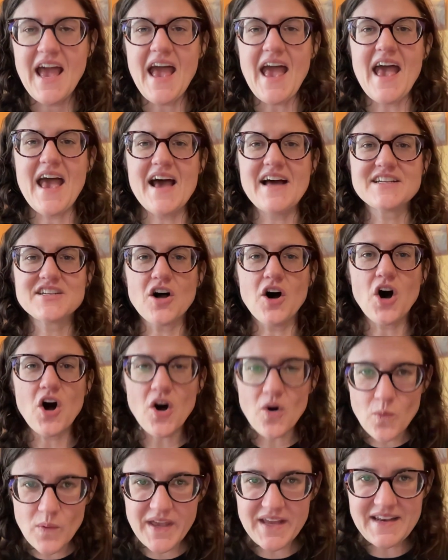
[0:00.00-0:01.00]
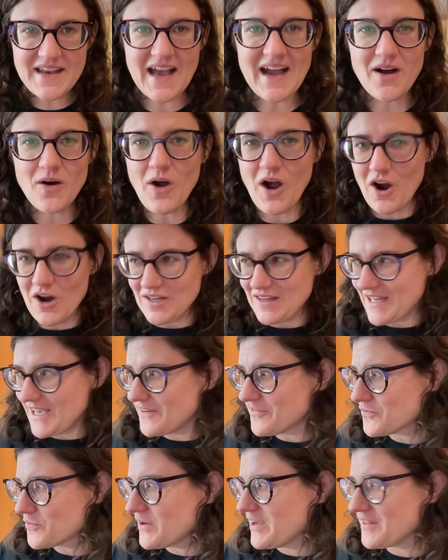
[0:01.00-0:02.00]
And all we now are
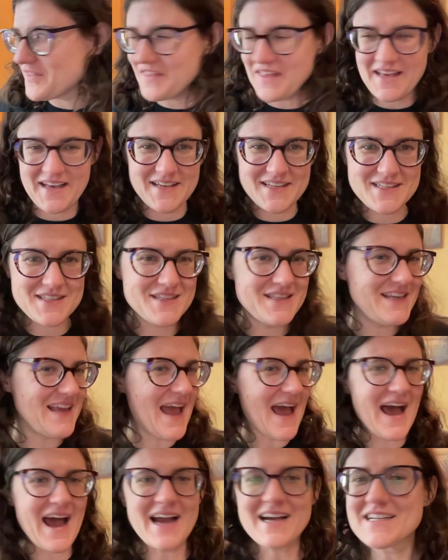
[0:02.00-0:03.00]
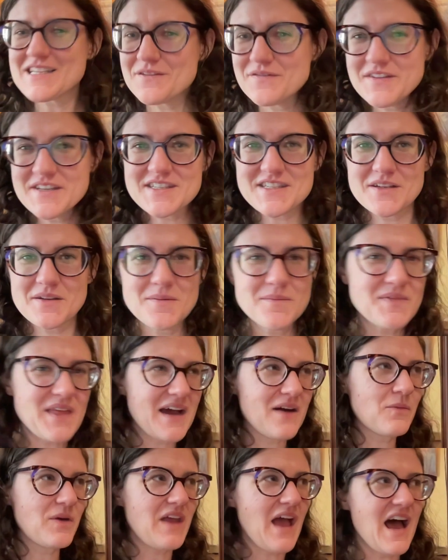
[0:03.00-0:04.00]
left with is the activism
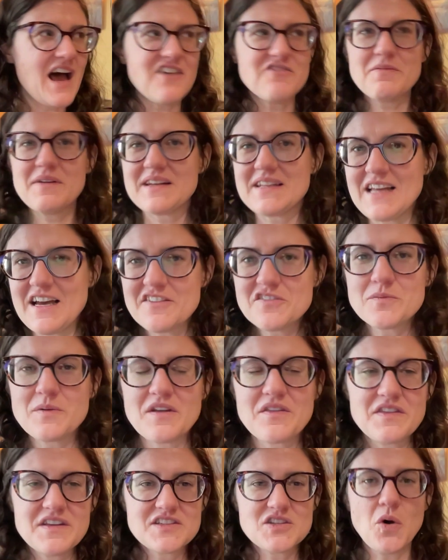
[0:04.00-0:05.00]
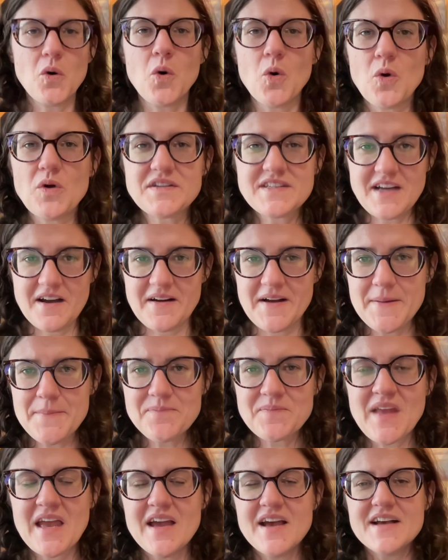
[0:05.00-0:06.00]
that we have been left with this whole time.